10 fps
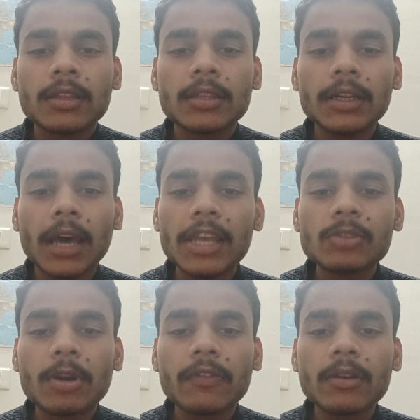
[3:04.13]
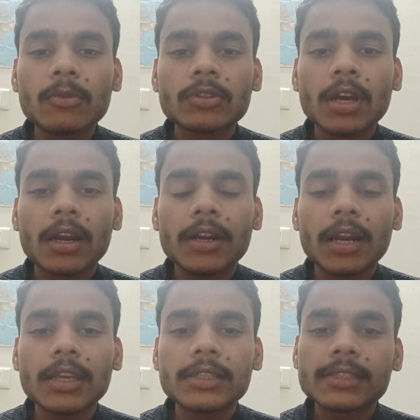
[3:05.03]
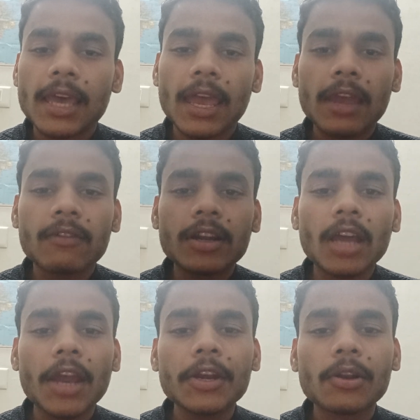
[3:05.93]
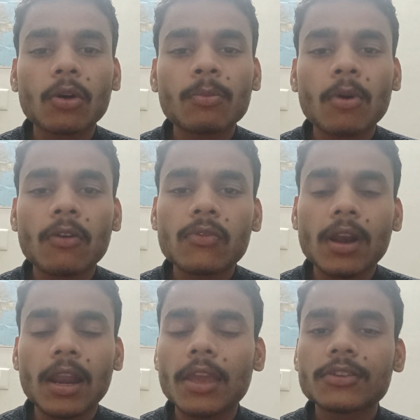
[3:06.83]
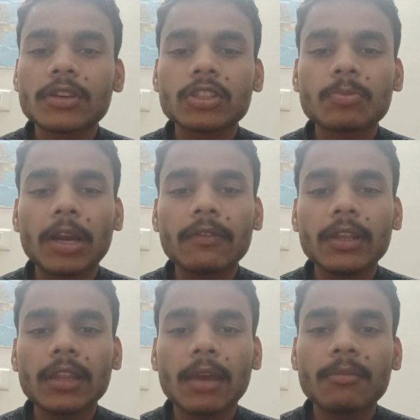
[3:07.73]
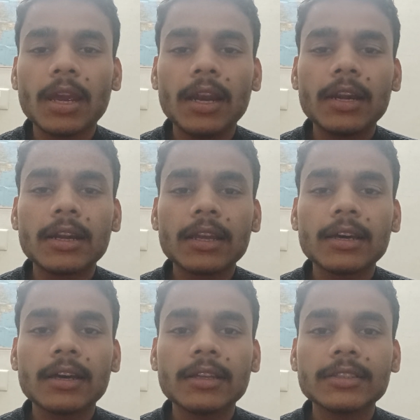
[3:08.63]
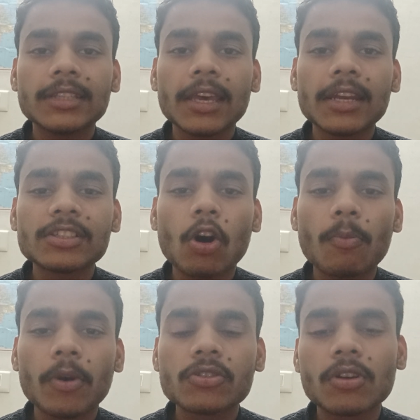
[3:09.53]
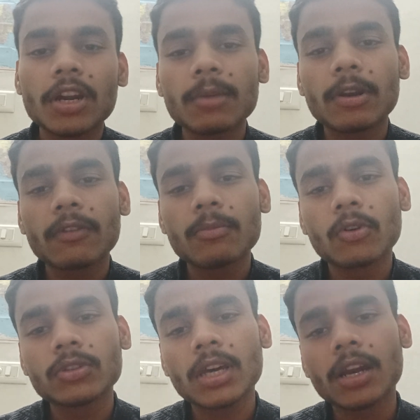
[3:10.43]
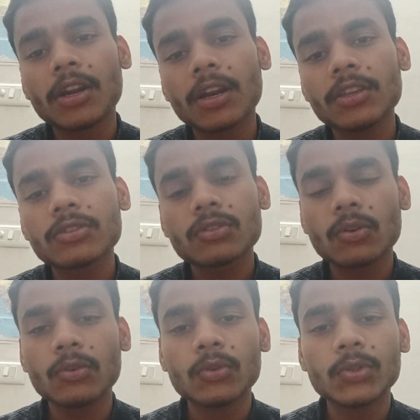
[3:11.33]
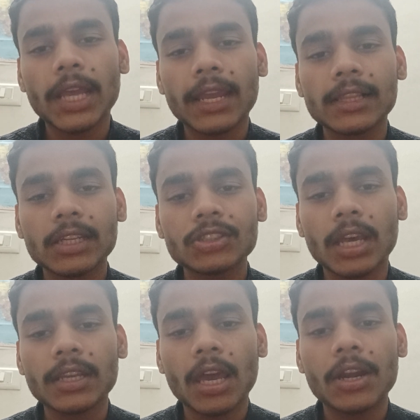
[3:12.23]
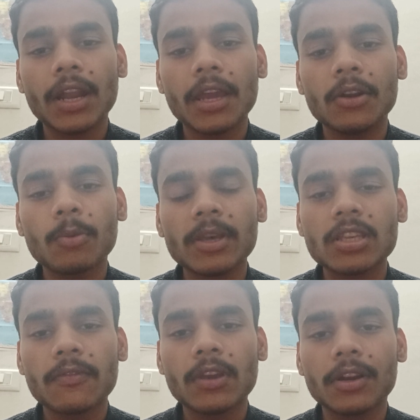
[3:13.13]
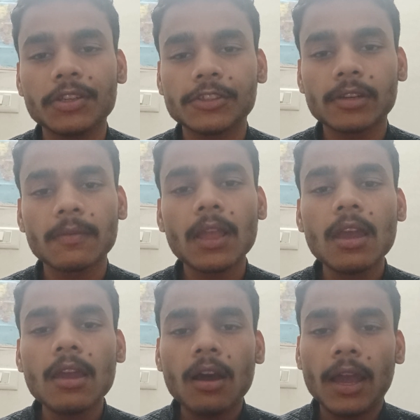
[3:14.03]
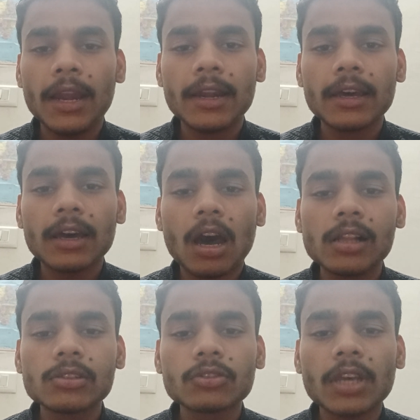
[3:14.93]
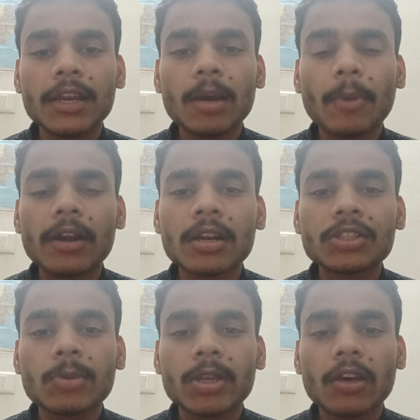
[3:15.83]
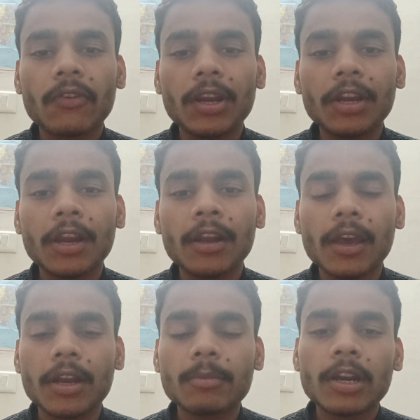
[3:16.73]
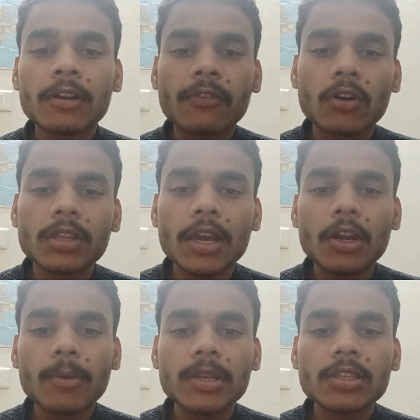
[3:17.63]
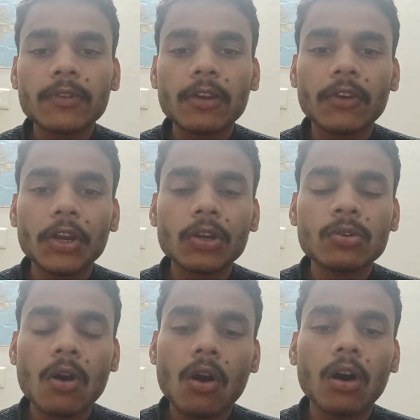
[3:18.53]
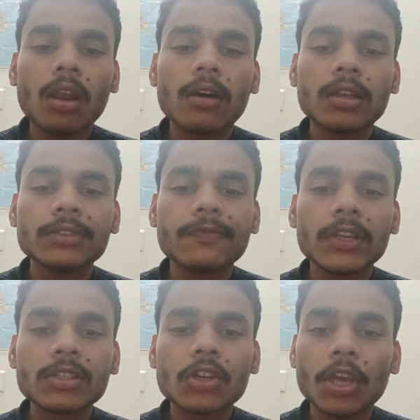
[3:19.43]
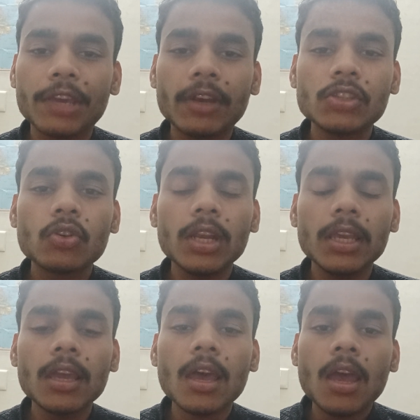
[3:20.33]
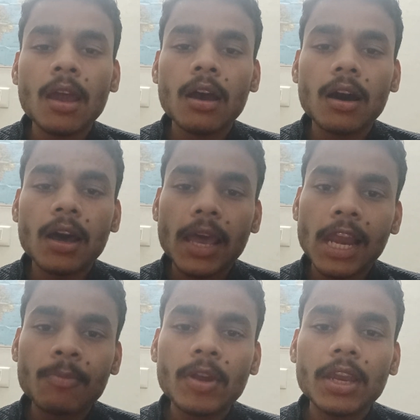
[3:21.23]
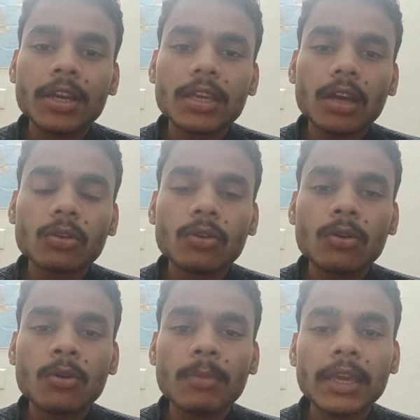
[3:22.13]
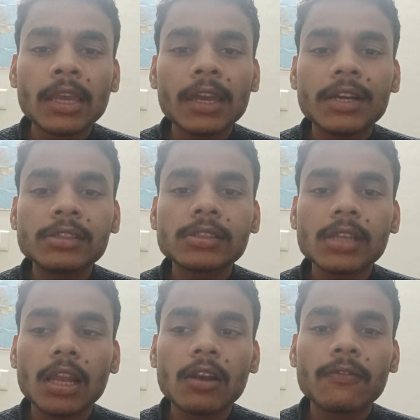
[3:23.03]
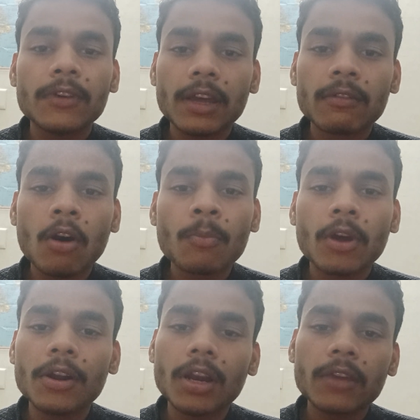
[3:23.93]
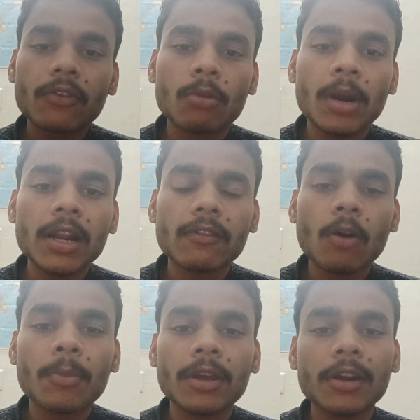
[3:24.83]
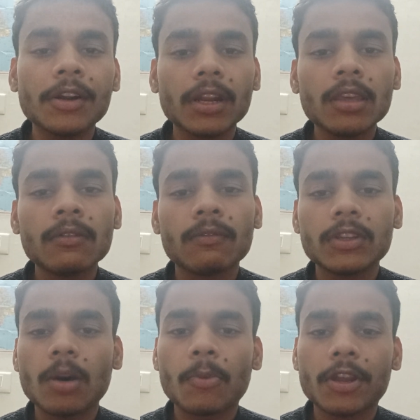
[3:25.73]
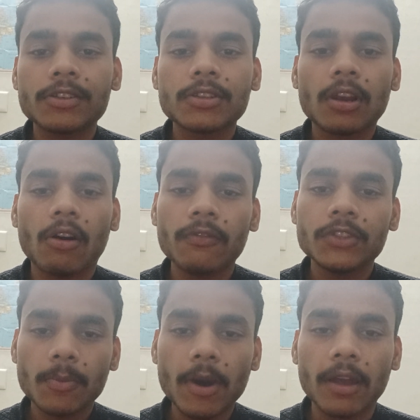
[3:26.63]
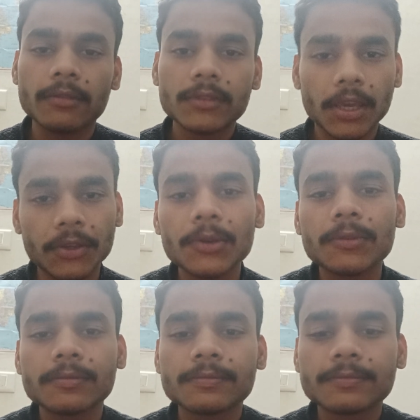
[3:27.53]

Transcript: The ties between both the countries have a tight rope of relations between them, and there is opportunity between both the countries to tackle the China and the Indo-Pacific region, and also signed a partnership and the free trade agreement for the Indo-Pacific free to all, which eventually helped India to making itself developed country from a developing country with the potential of Japan. Thank you.